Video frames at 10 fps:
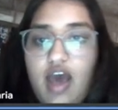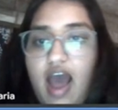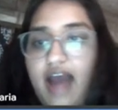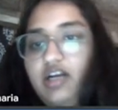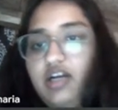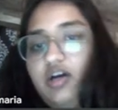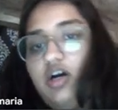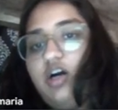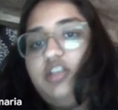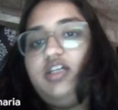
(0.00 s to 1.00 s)
and
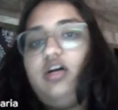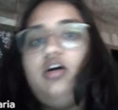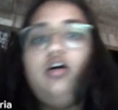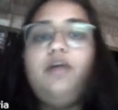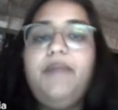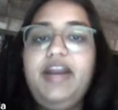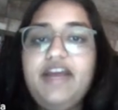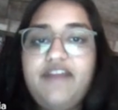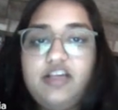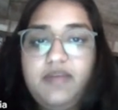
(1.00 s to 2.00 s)
a
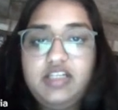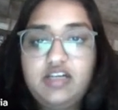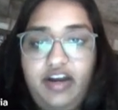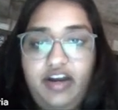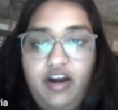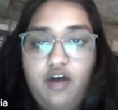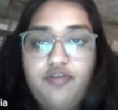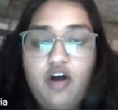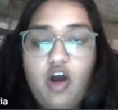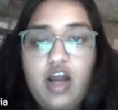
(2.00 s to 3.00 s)
PDF has been generated of
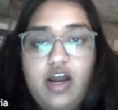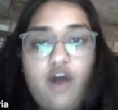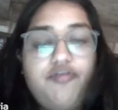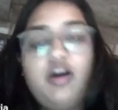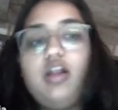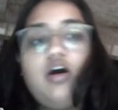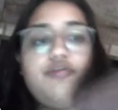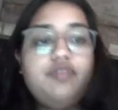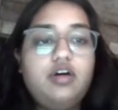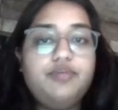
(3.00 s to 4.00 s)
our all
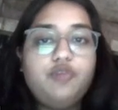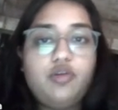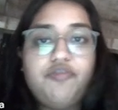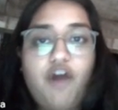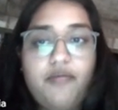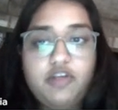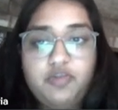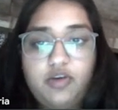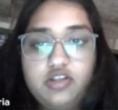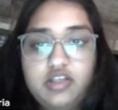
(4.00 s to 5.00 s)
of the form
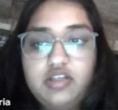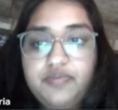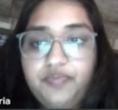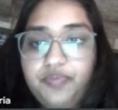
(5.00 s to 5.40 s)
responses.